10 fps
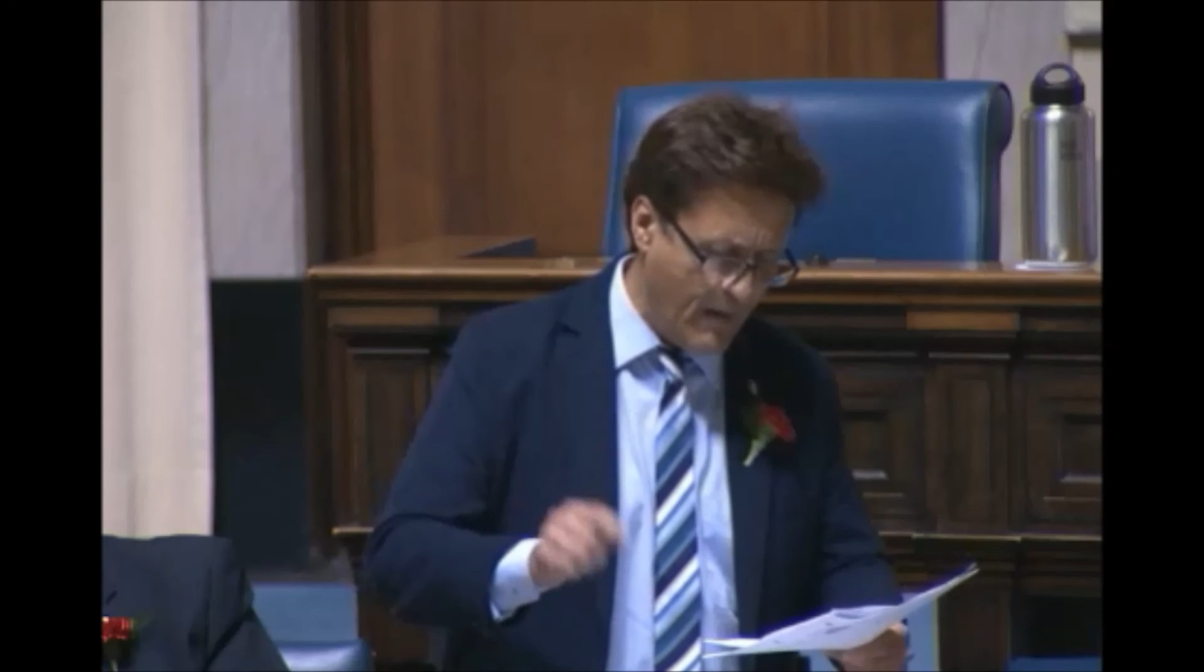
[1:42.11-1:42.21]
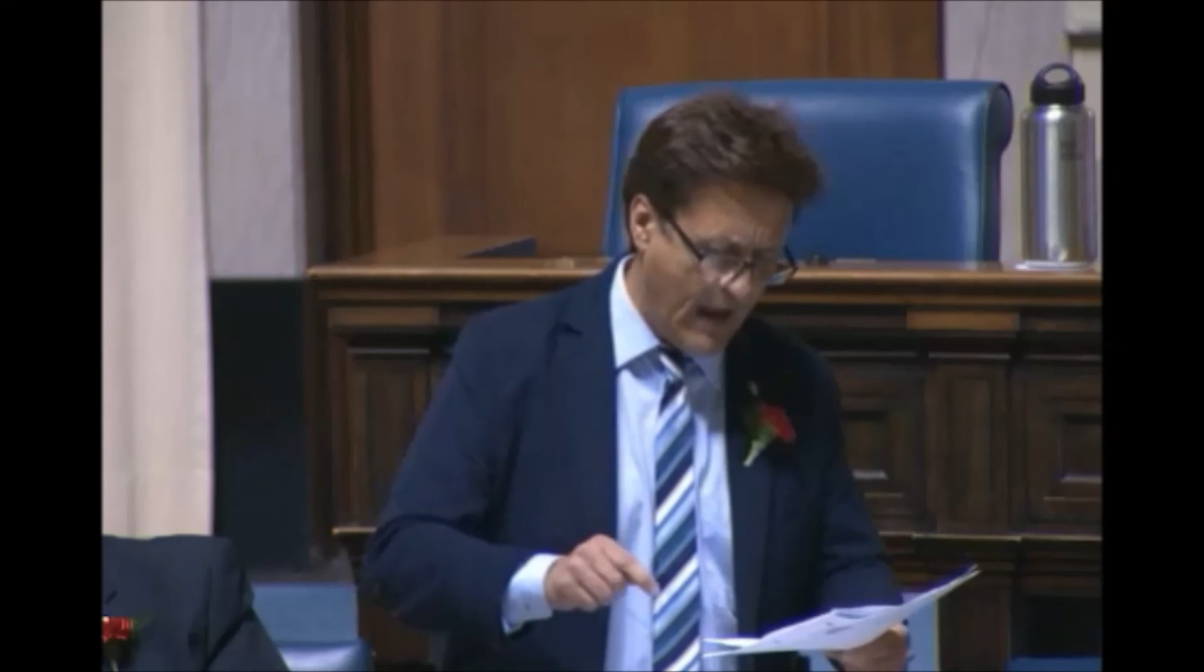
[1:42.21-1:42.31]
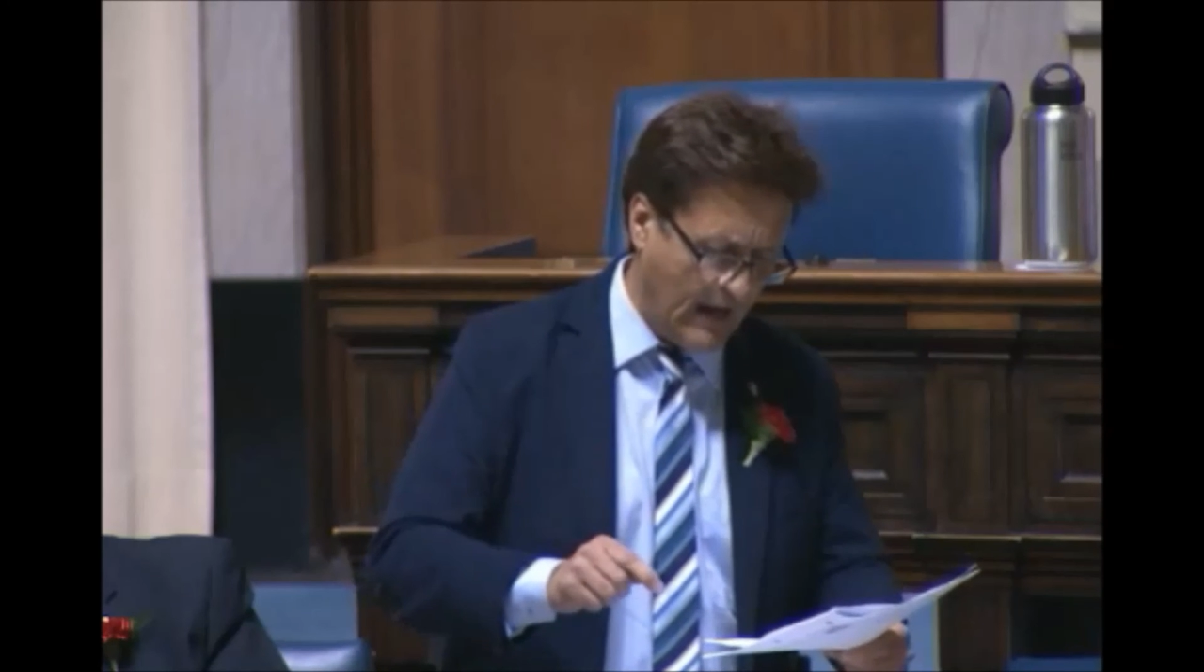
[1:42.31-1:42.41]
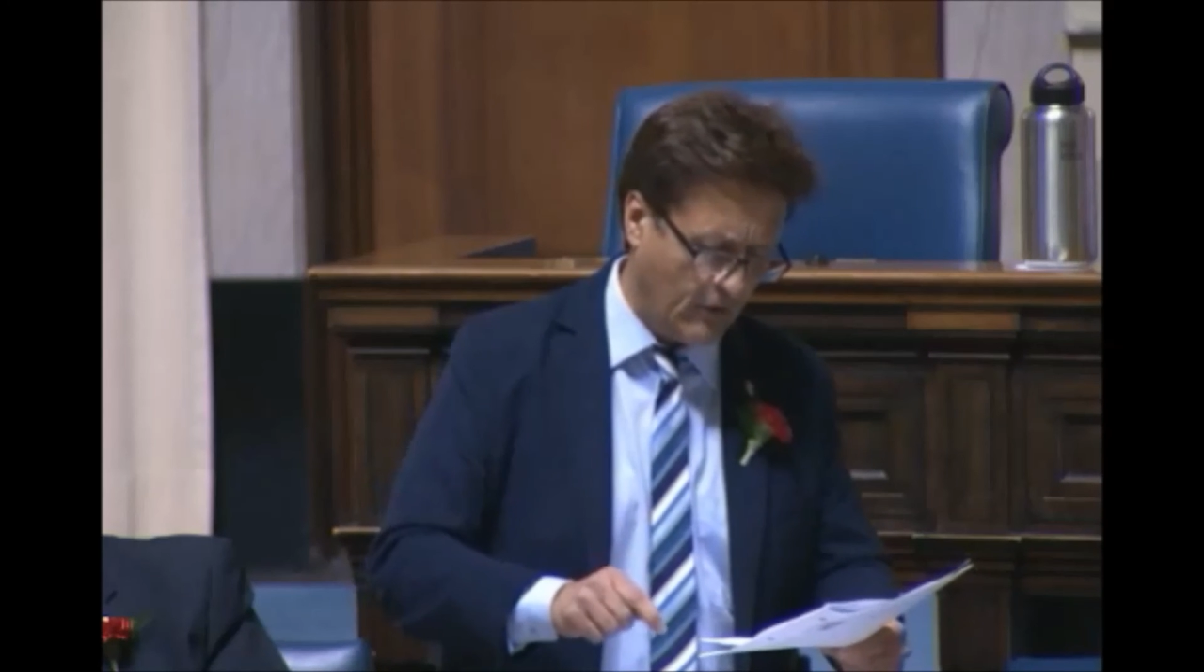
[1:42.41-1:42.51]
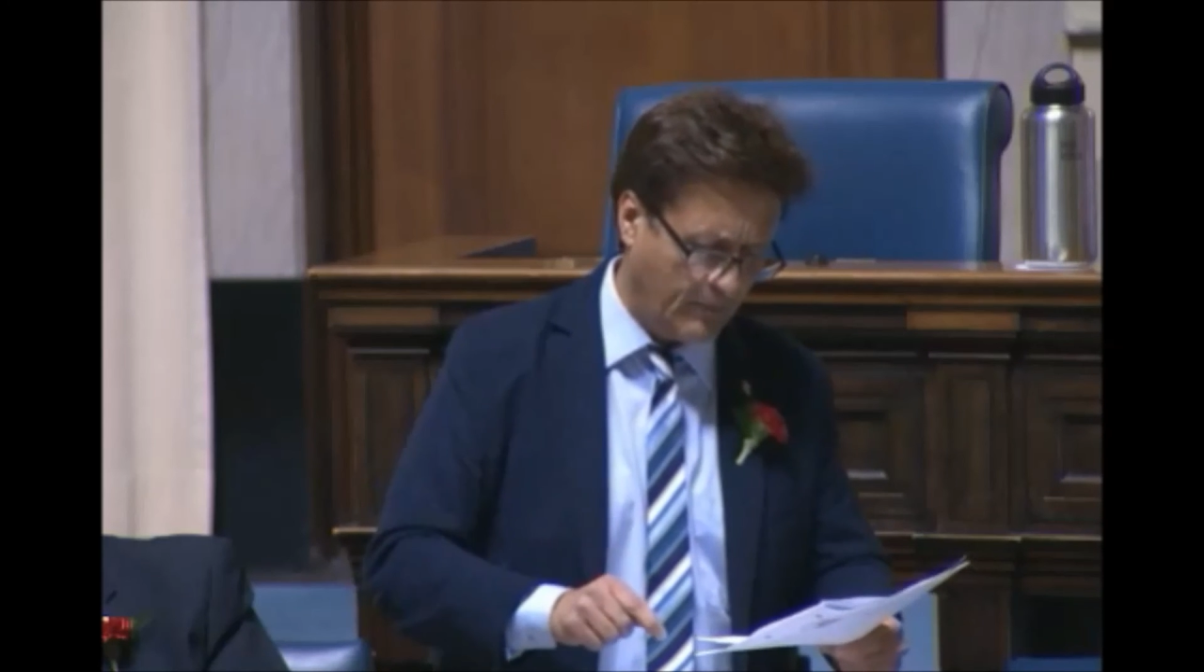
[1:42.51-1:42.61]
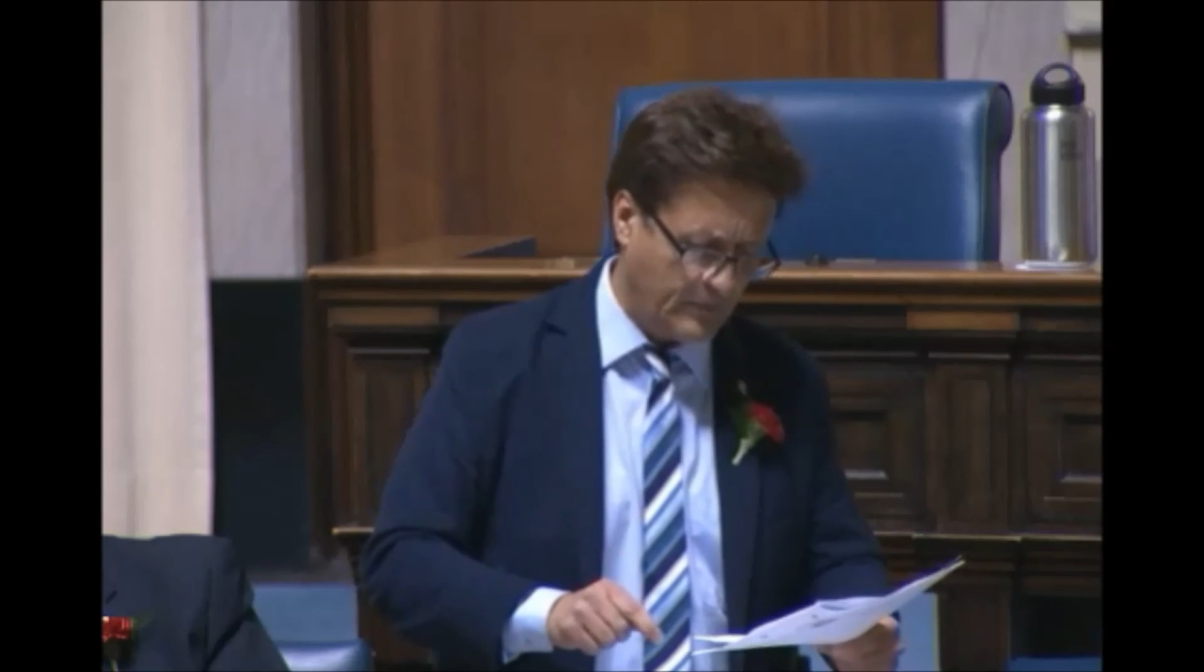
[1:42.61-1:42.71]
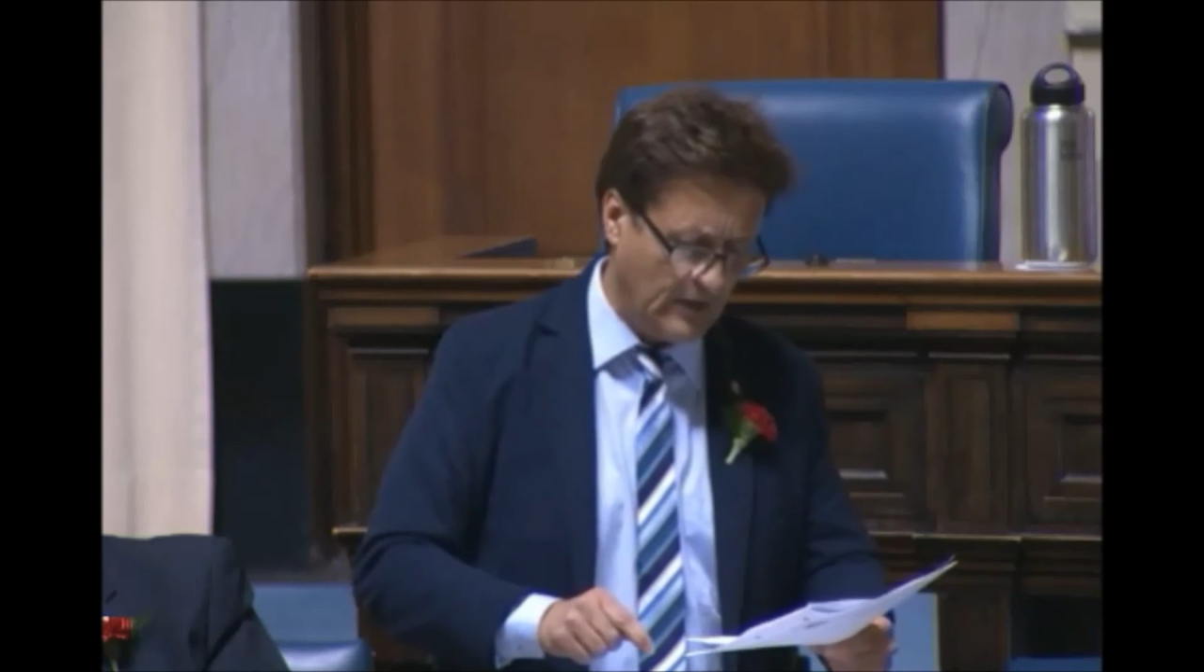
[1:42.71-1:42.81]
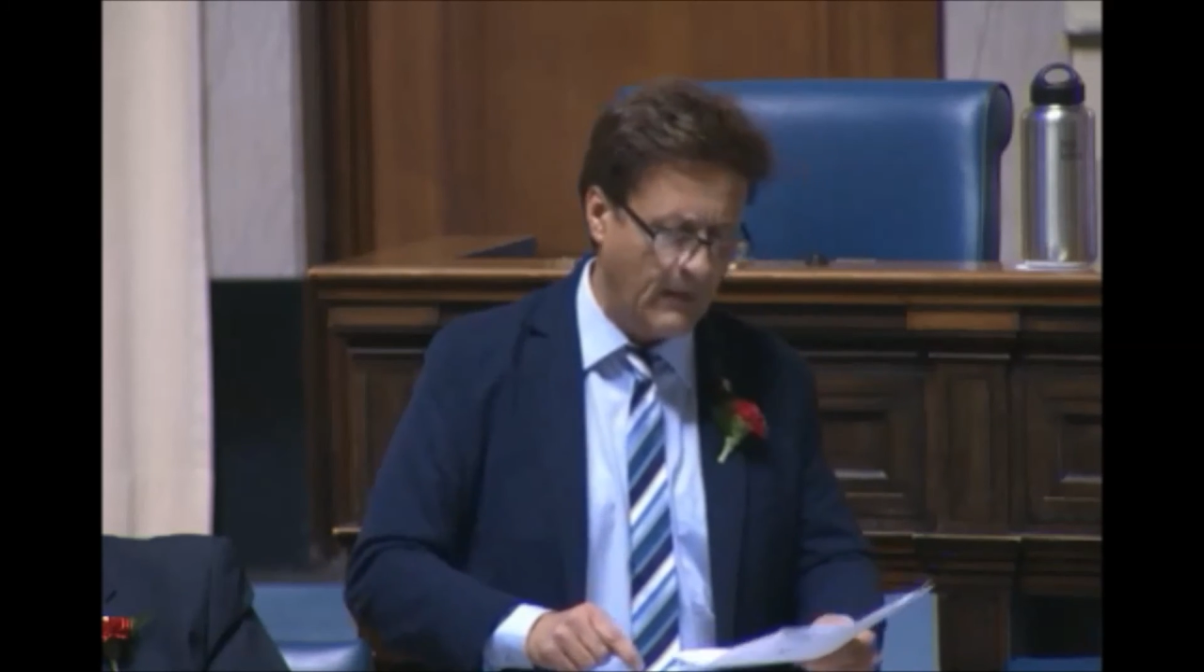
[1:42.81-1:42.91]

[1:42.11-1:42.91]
bankrupting